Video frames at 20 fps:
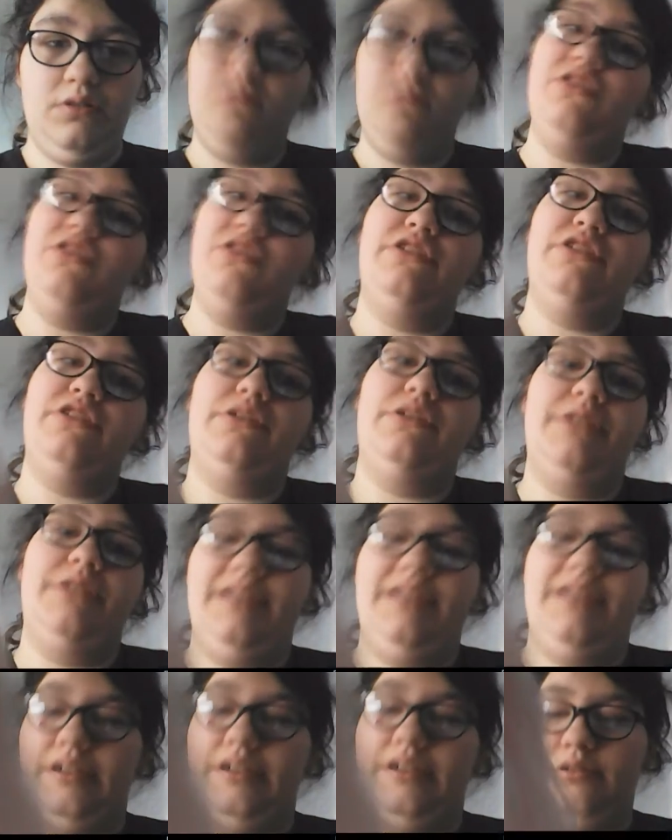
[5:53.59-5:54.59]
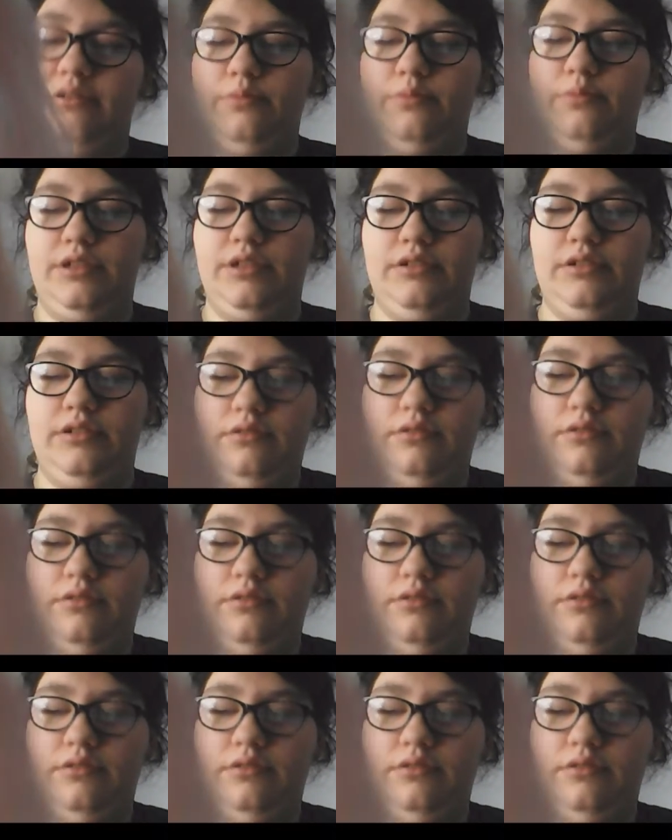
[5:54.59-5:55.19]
Well, not right now, but